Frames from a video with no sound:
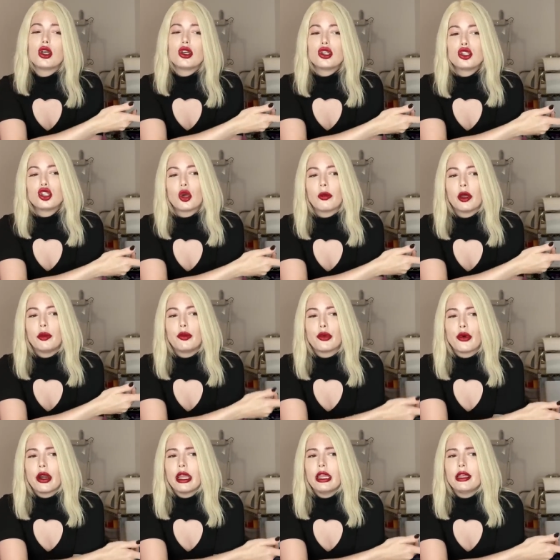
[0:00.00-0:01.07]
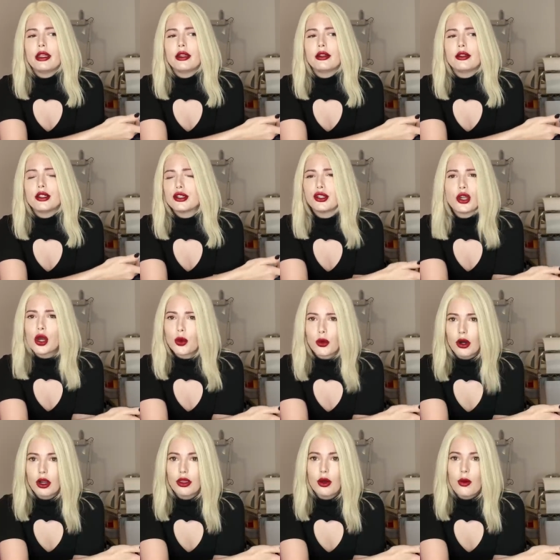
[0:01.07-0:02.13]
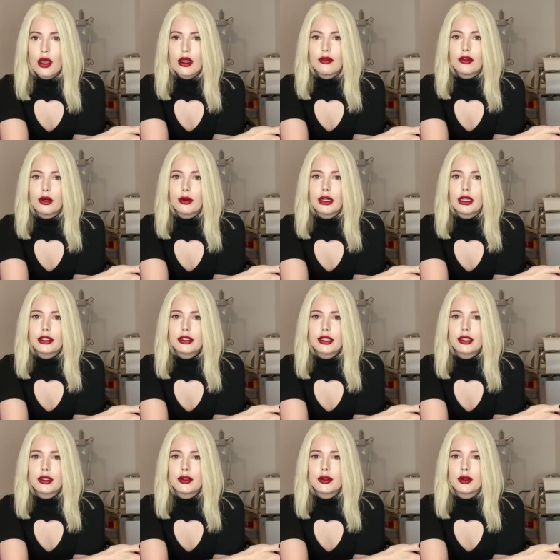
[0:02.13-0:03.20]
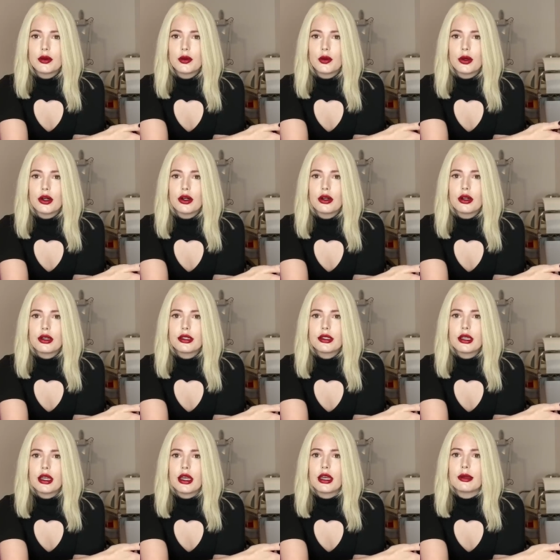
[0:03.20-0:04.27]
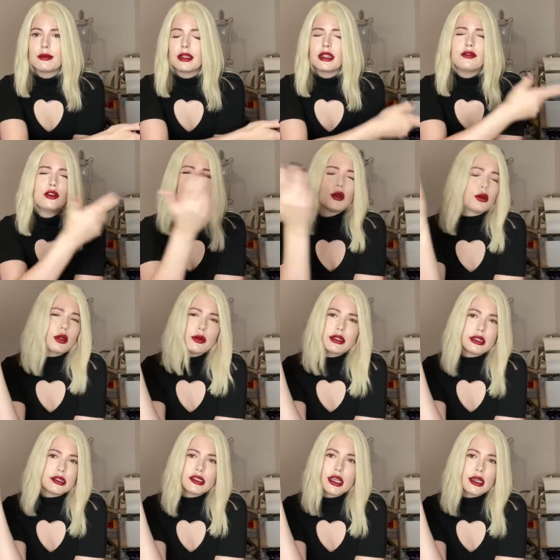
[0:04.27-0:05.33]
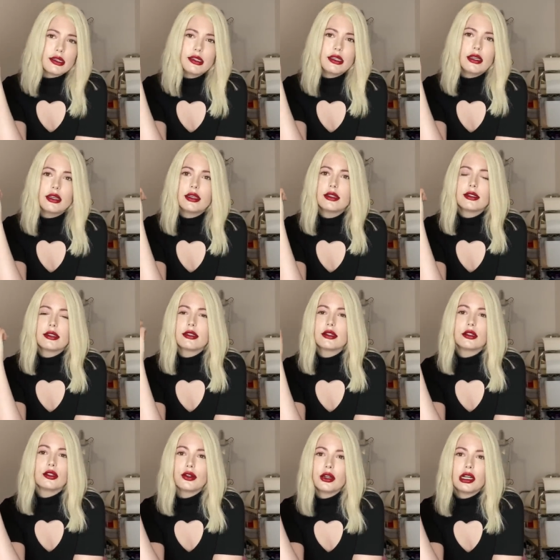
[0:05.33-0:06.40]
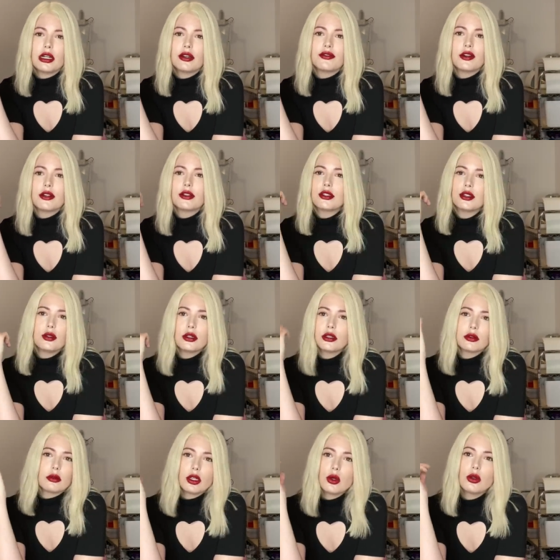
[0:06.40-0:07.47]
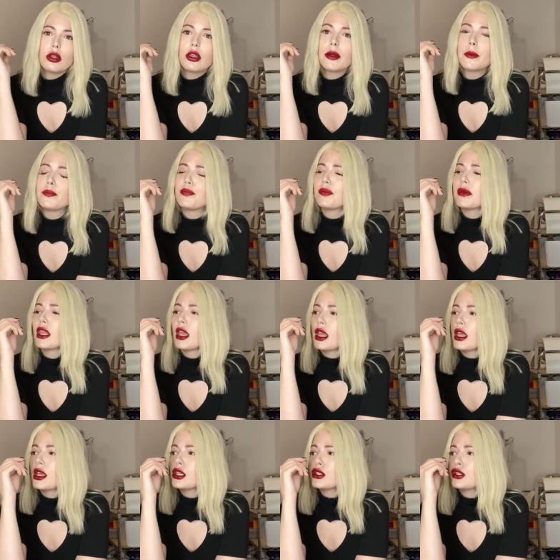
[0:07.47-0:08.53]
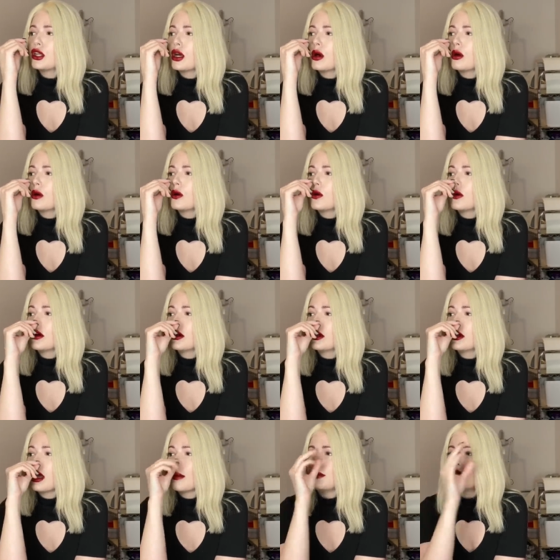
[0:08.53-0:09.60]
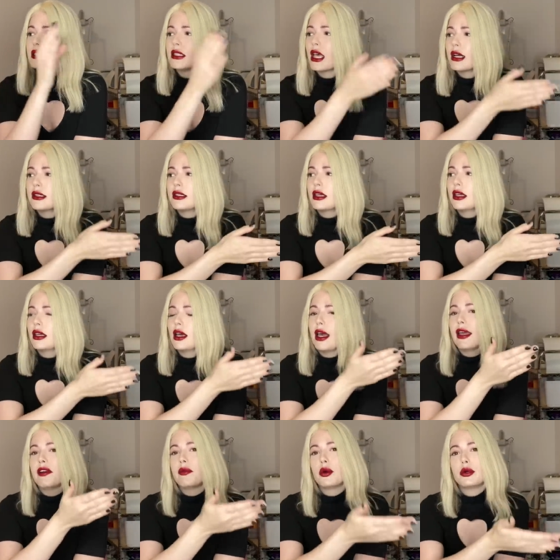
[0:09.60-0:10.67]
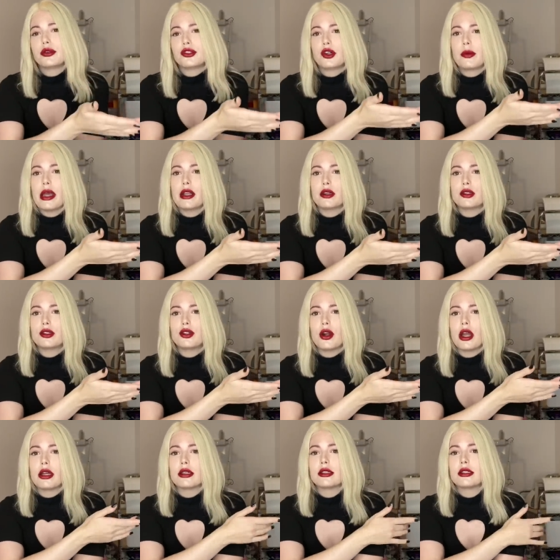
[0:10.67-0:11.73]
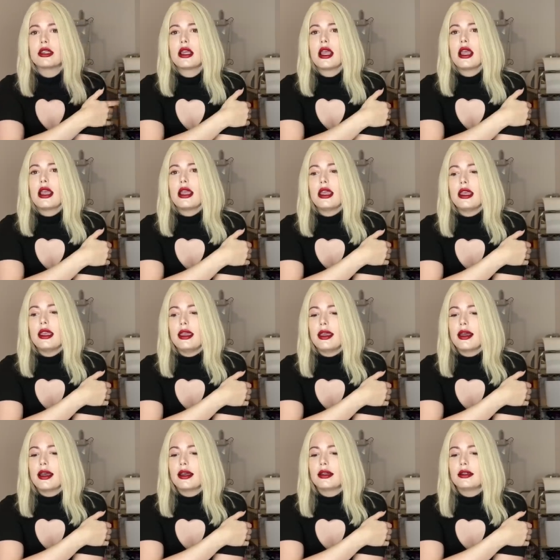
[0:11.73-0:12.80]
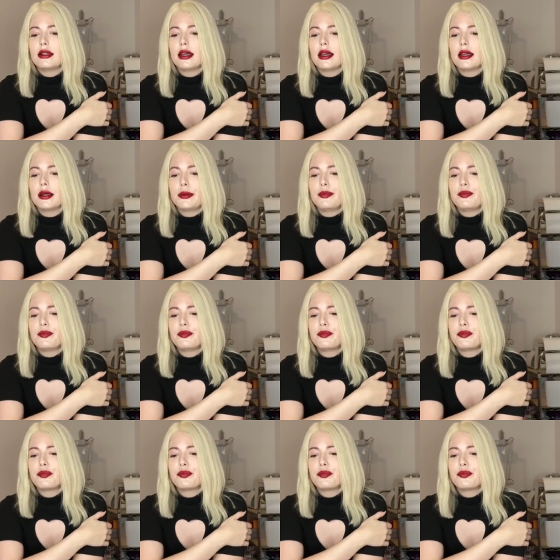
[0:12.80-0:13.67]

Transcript: So my brain does not work the way everyone else's works. Um, and if you don't know what dyslexia is, it's a learning difference. You can Google it. So I'm dyslexic. I have post-traumatic stress and um,